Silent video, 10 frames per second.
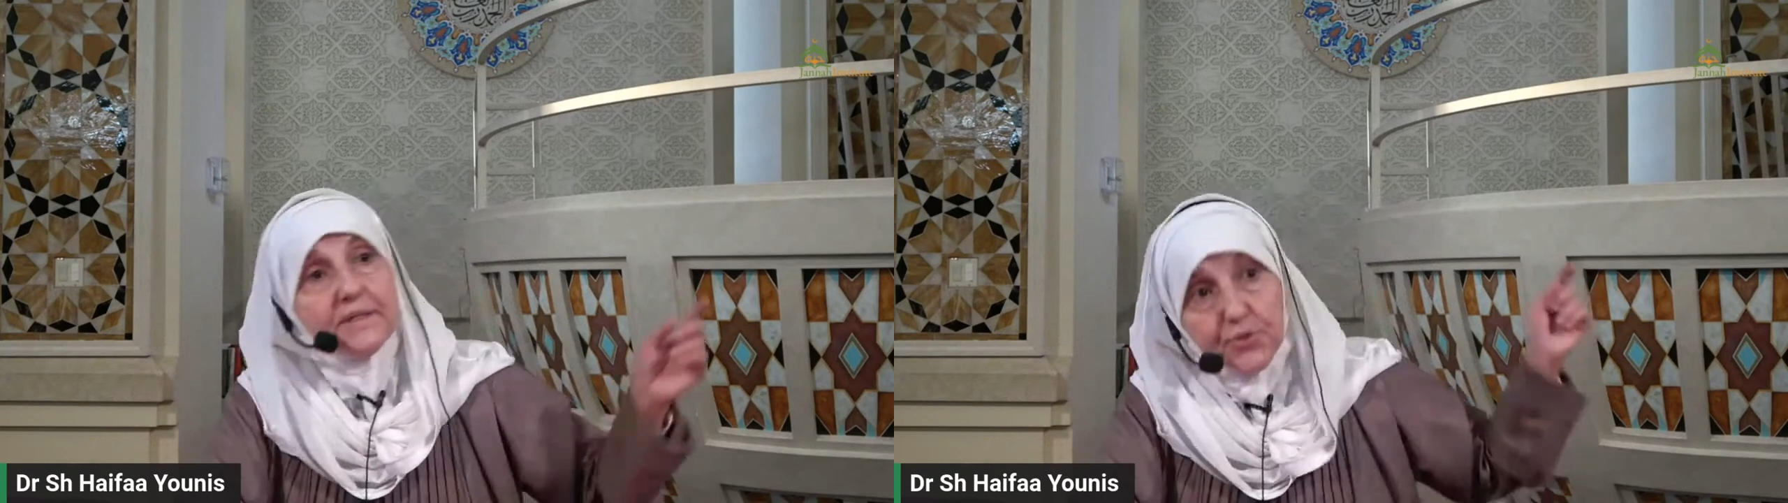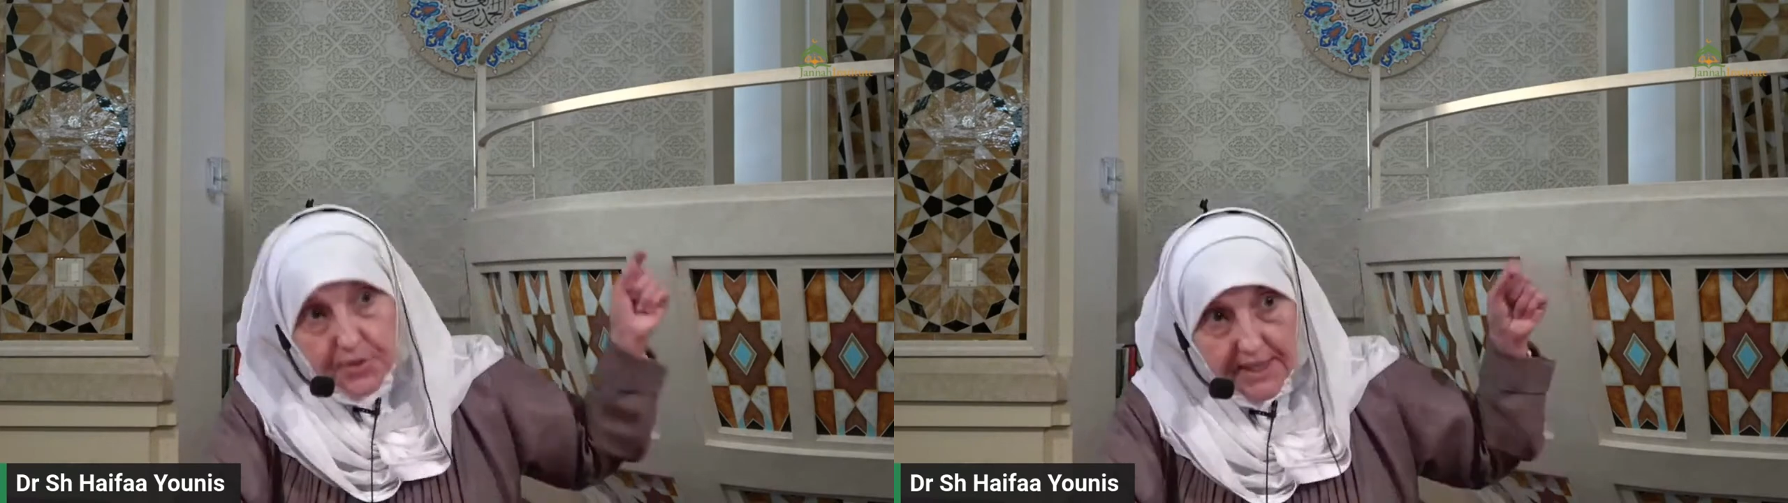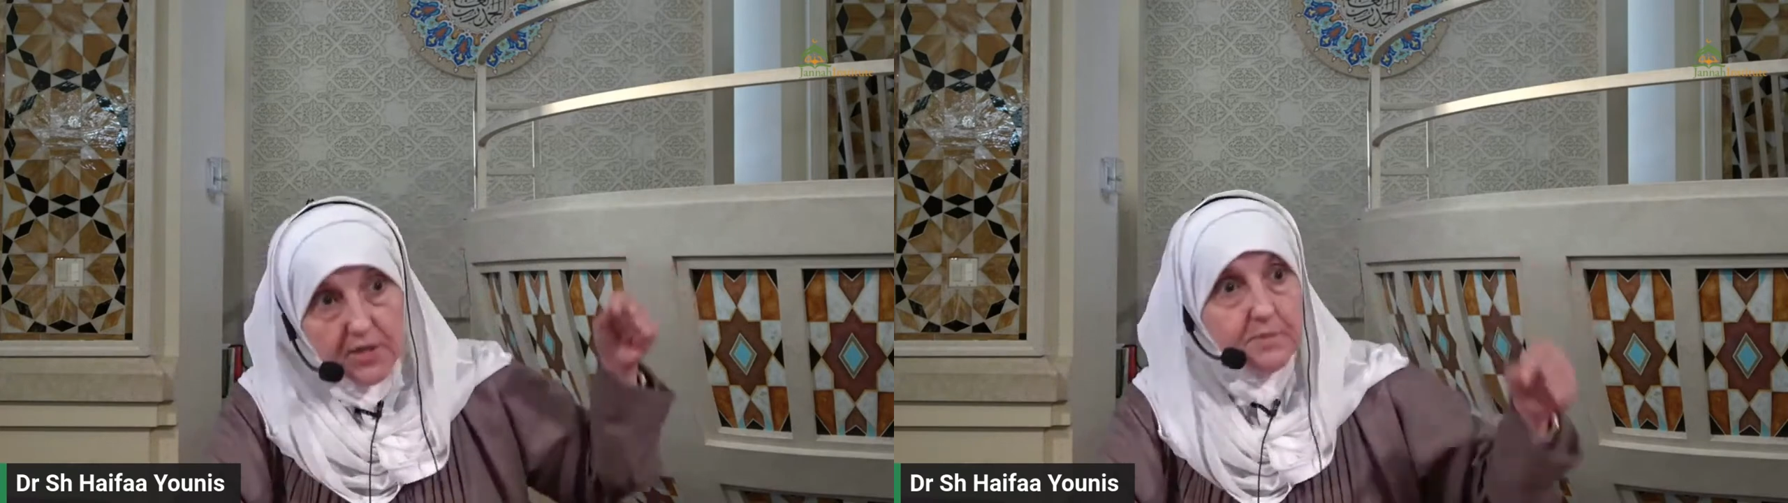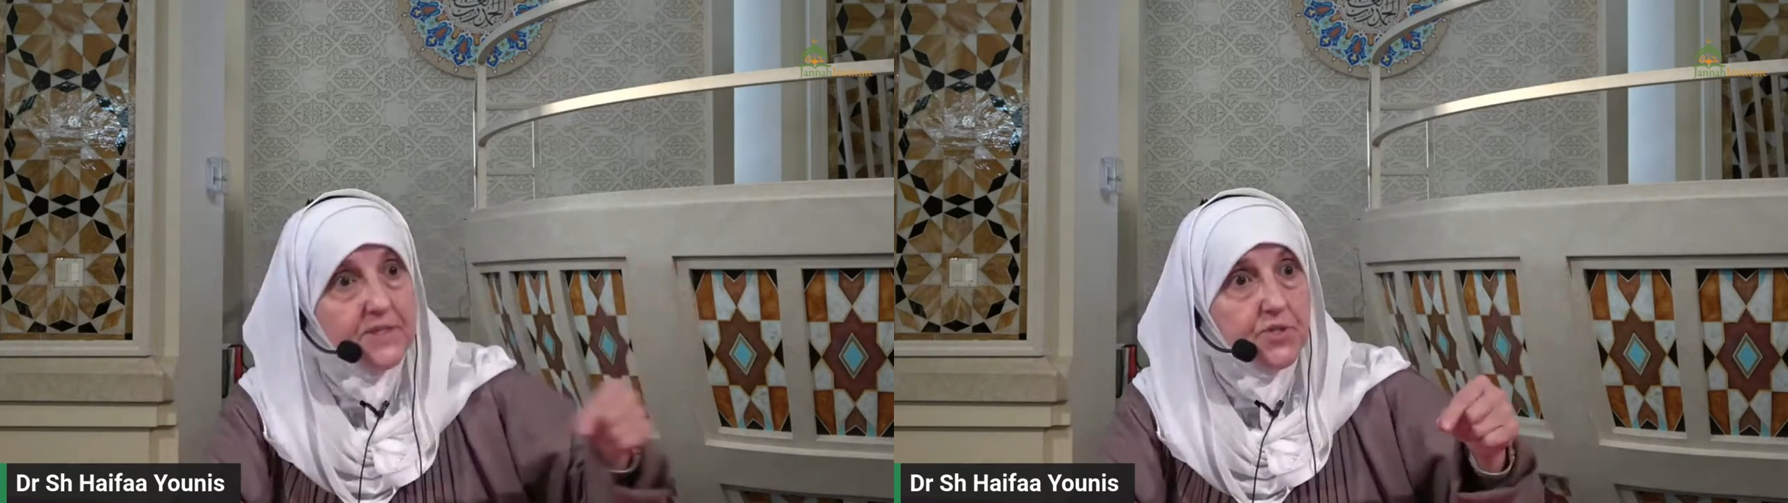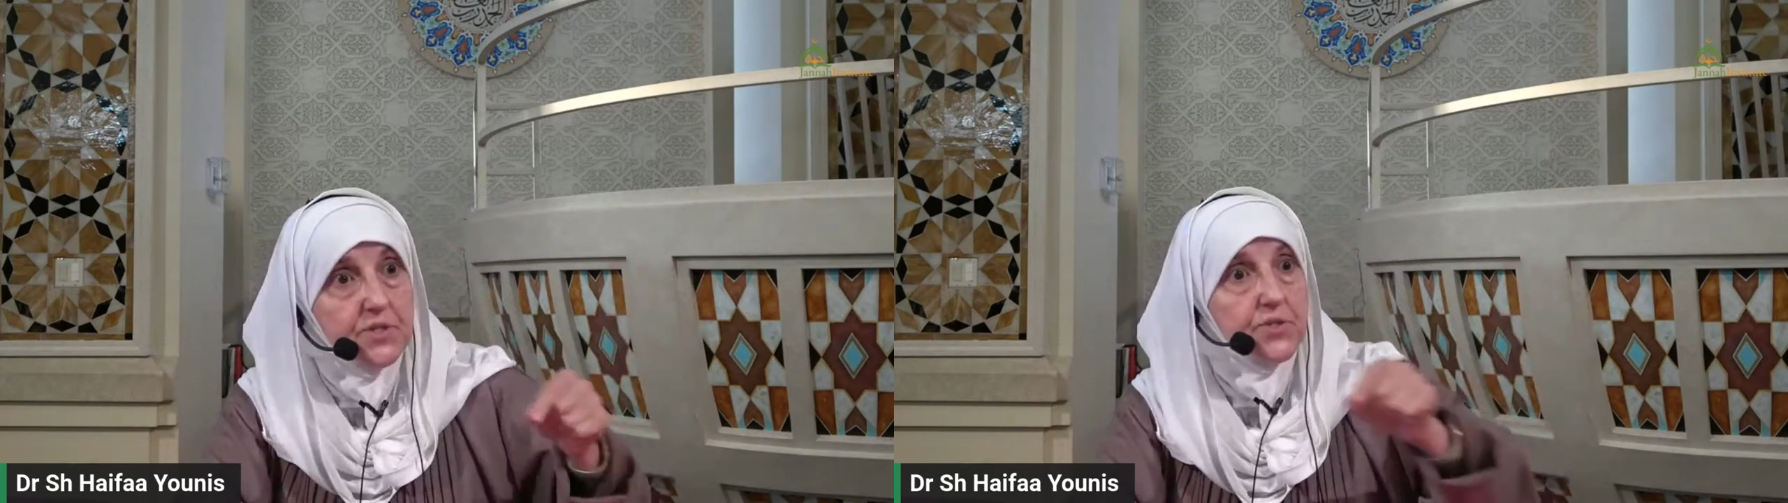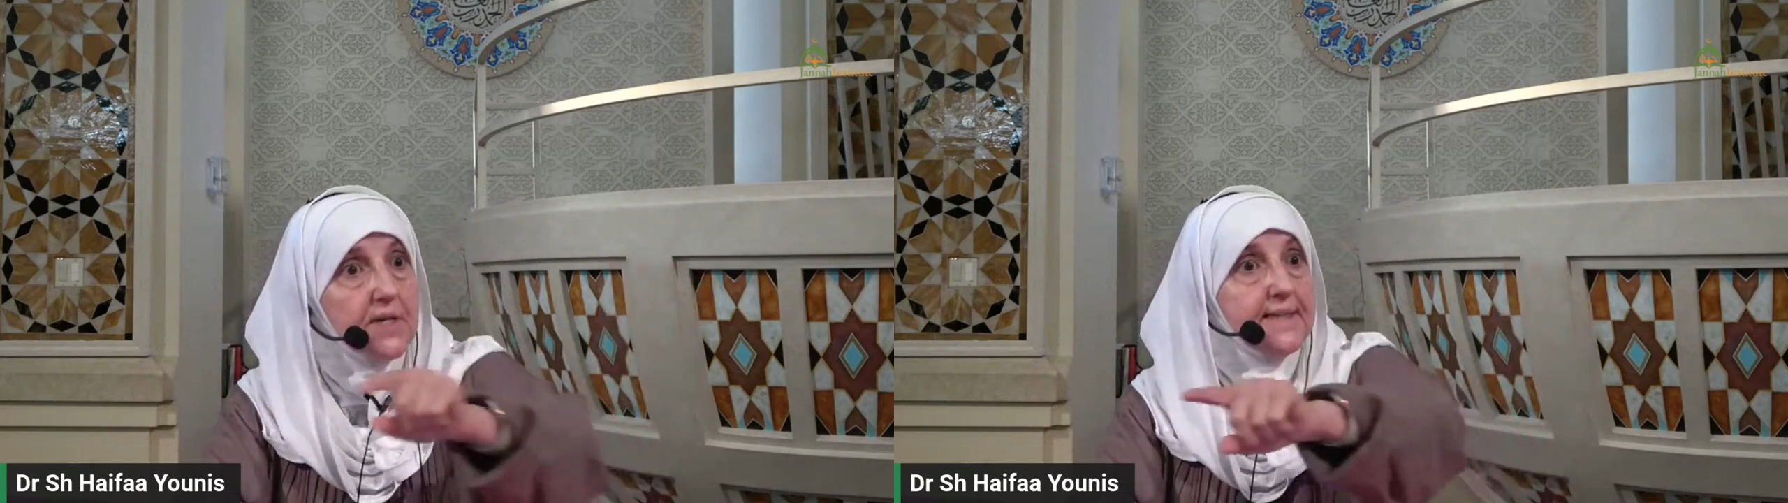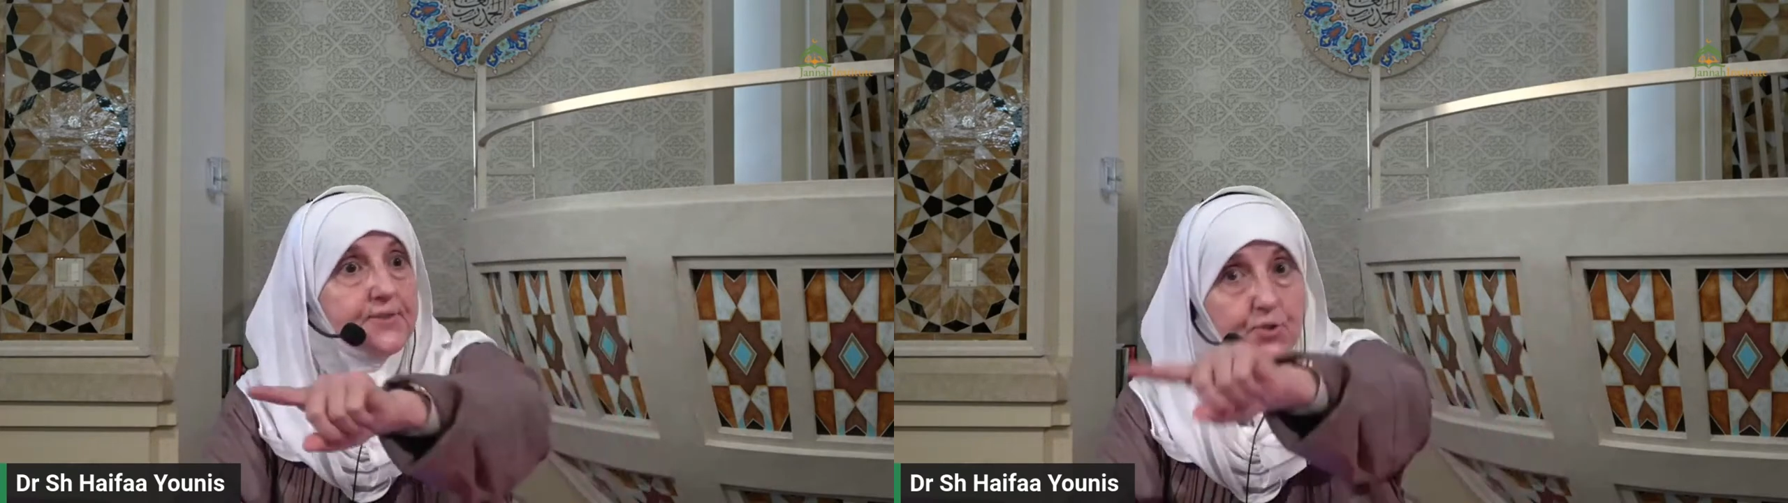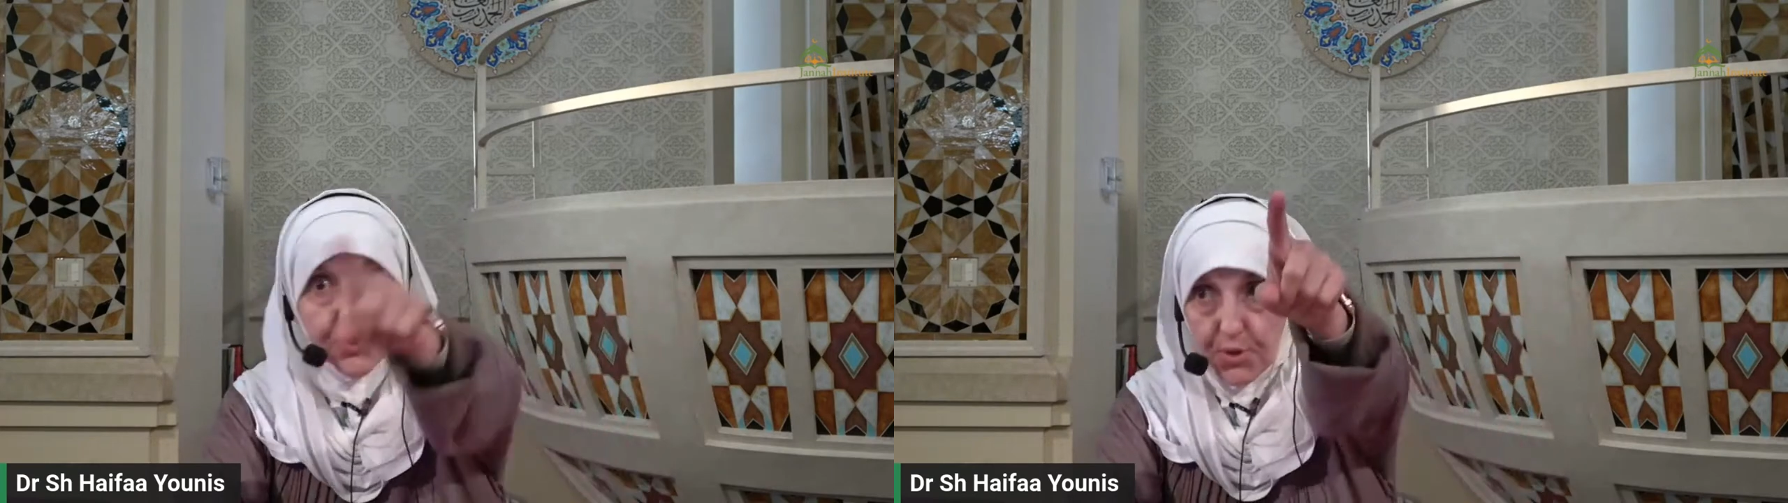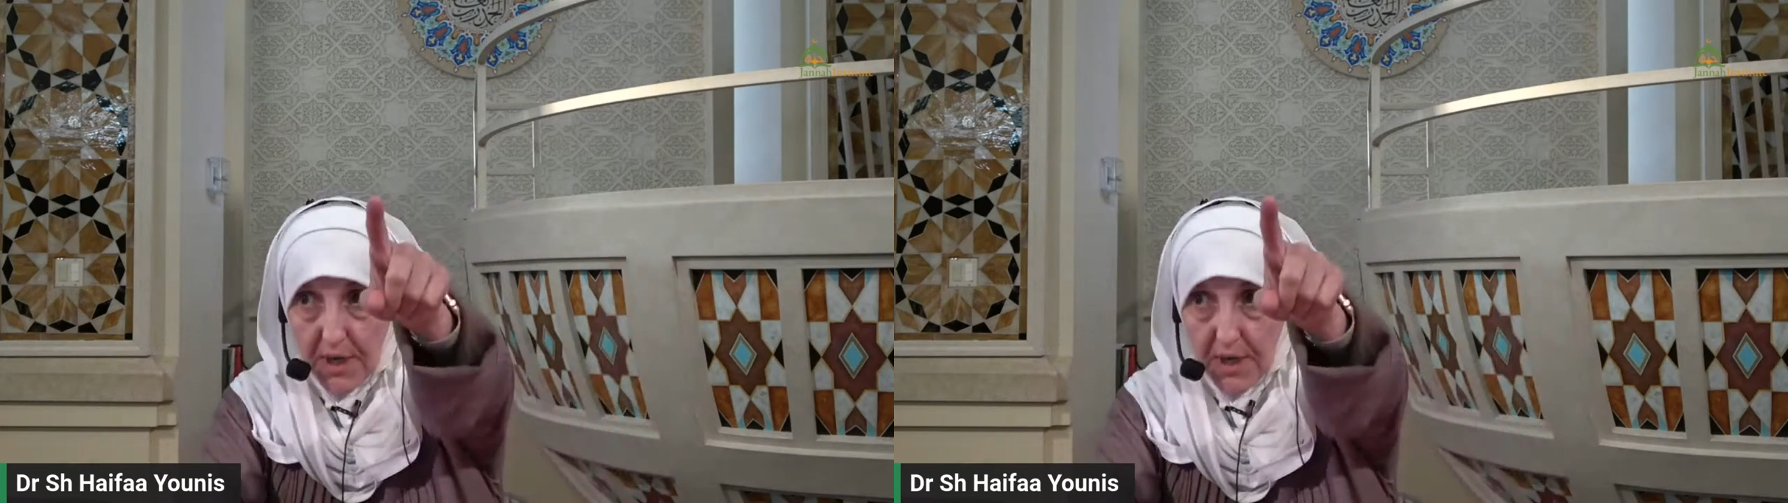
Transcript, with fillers: during her menses, to go